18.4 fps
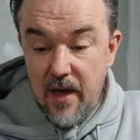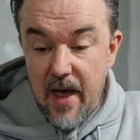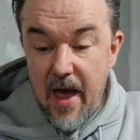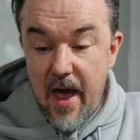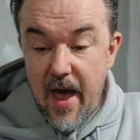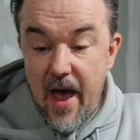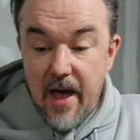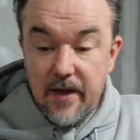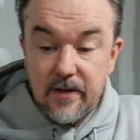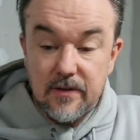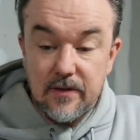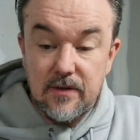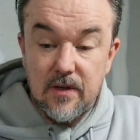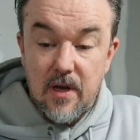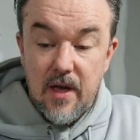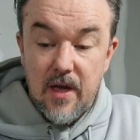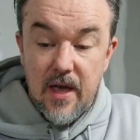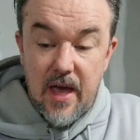has
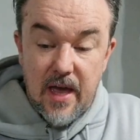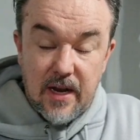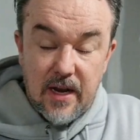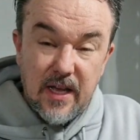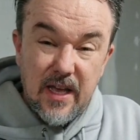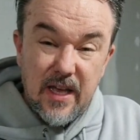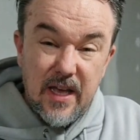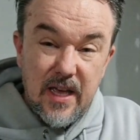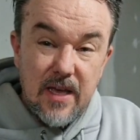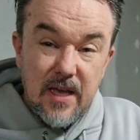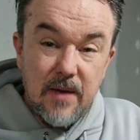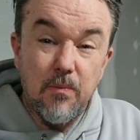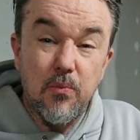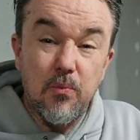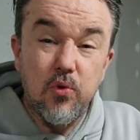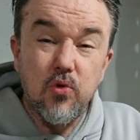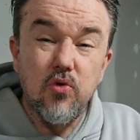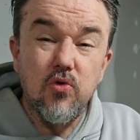an
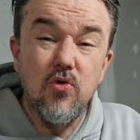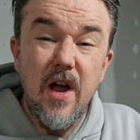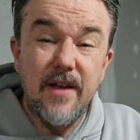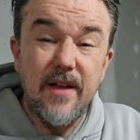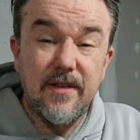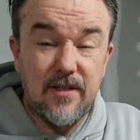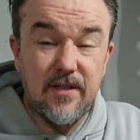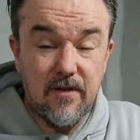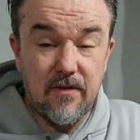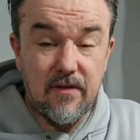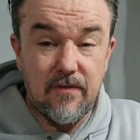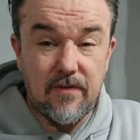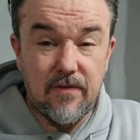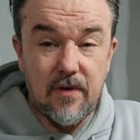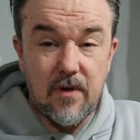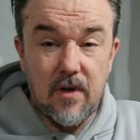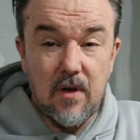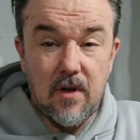impressive